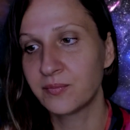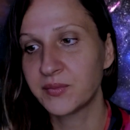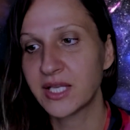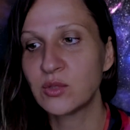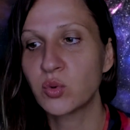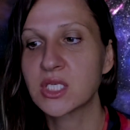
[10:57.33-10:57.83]

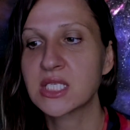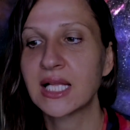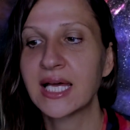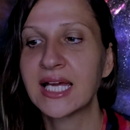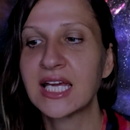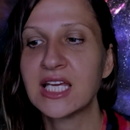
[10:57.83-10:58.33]
It was
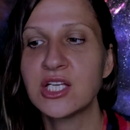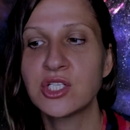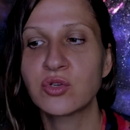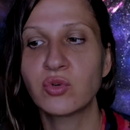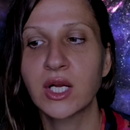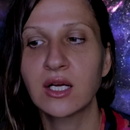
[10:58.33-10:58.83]
like each
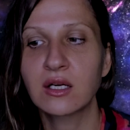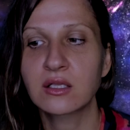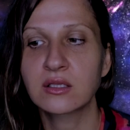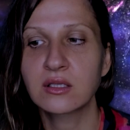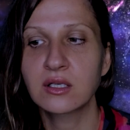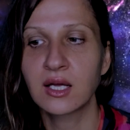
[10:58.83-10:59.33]

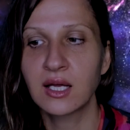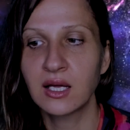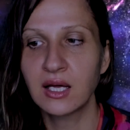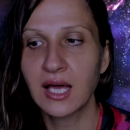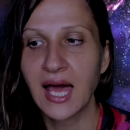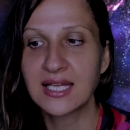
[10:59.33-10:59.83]
wrinkle
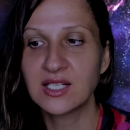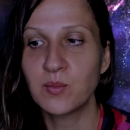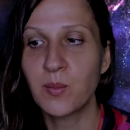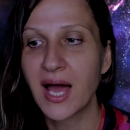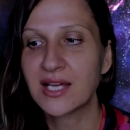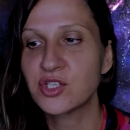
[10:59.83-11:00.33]
had a
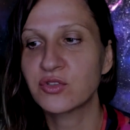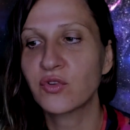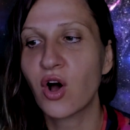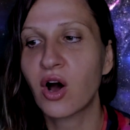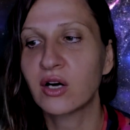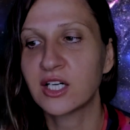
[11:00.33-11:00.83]
badge of
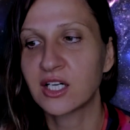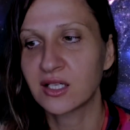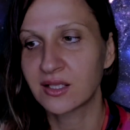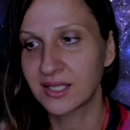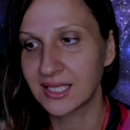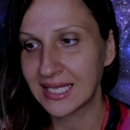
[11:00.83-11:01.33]
honor,
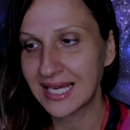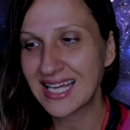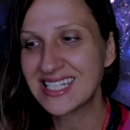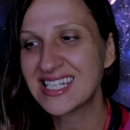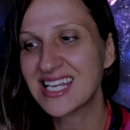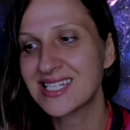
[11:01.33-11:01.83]
a
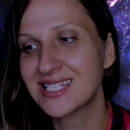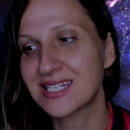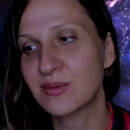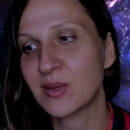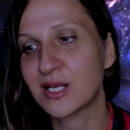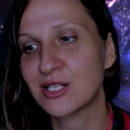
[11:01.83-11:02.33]

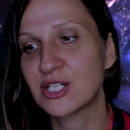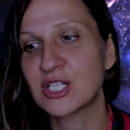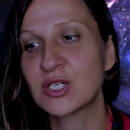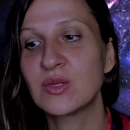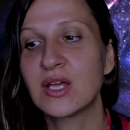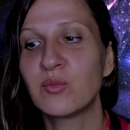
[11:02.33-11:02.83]
testament
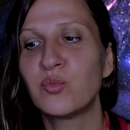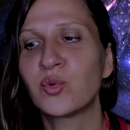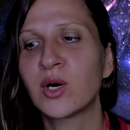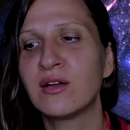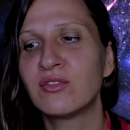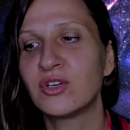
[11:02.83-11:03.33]
to their
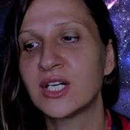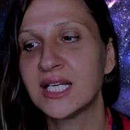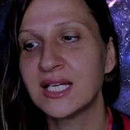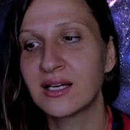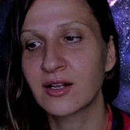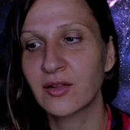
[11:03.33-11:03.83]
bravery
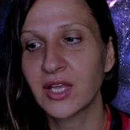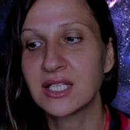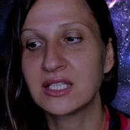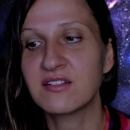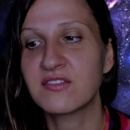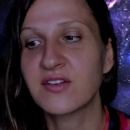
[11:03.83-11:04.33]
in
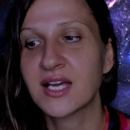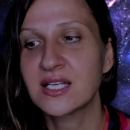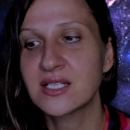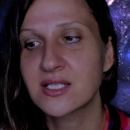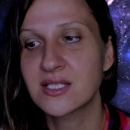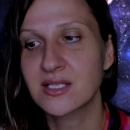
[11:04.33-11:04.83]
the
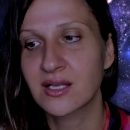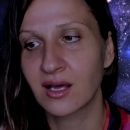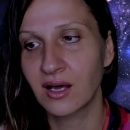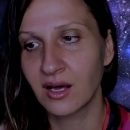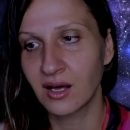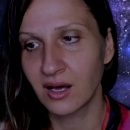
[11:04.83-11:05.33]
face
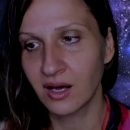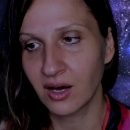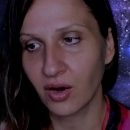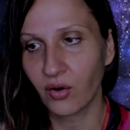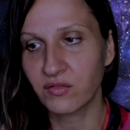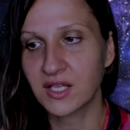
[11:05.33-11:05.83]

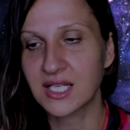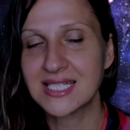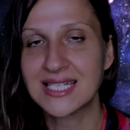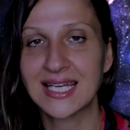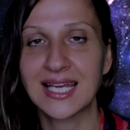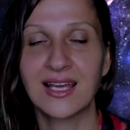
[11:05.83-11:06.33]
of the
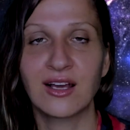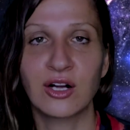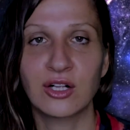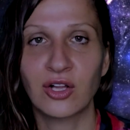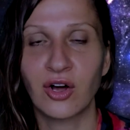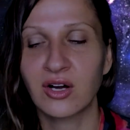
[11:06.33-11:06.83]
ticking
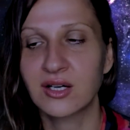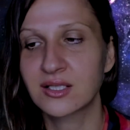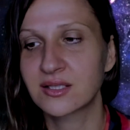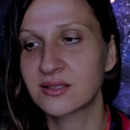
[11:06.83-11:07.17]
clock.